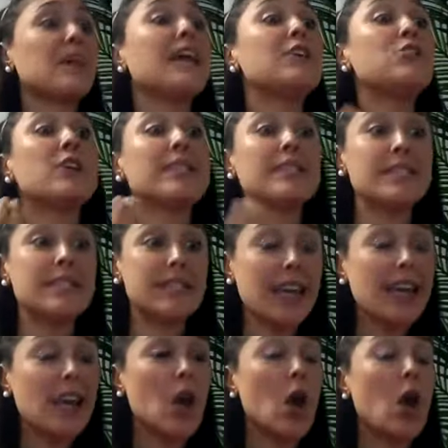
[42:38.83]
and you can
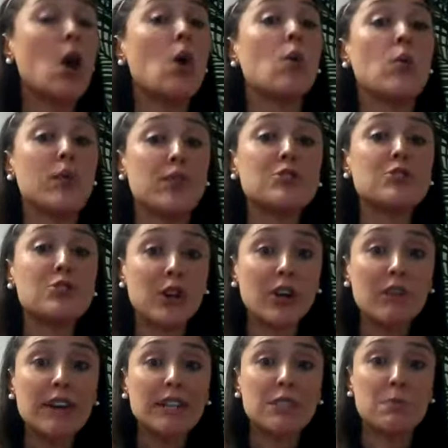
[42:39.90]
sit with a
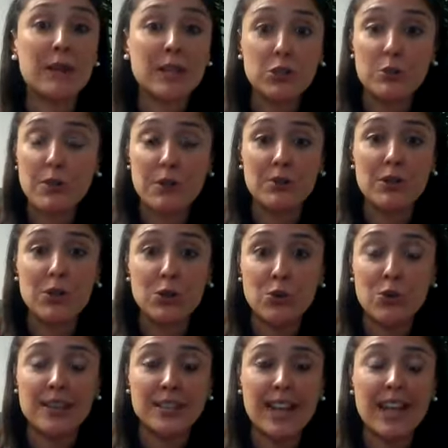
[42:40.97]
certified Spectra Baby
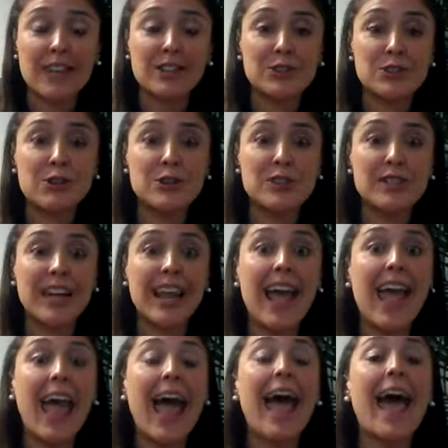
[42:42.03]
USA consultant,
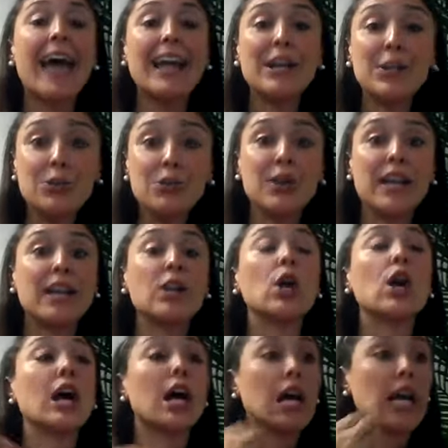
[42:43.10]
and you can
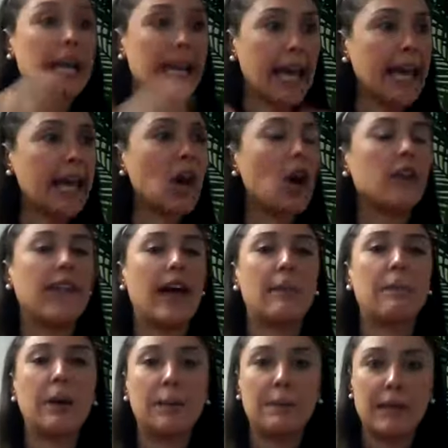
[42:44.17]
get on
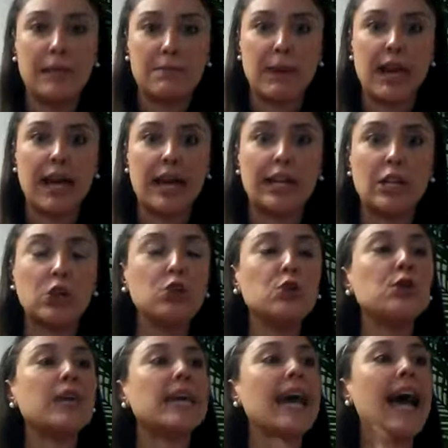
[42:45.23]
that pumping plan.
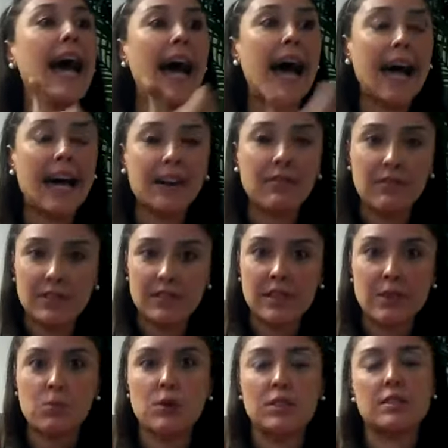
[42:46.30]
You can have
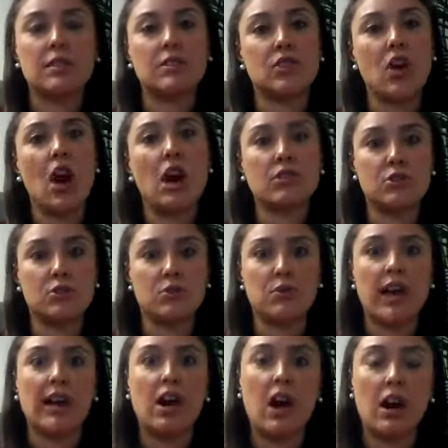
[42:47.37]
someone to talk
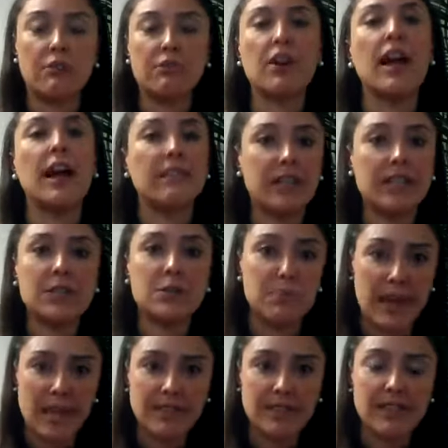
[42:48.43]
to and offer
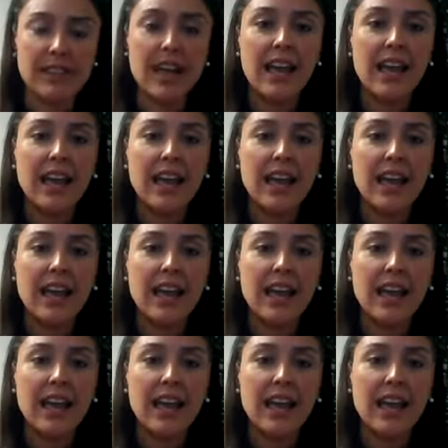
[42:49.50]
evidence-based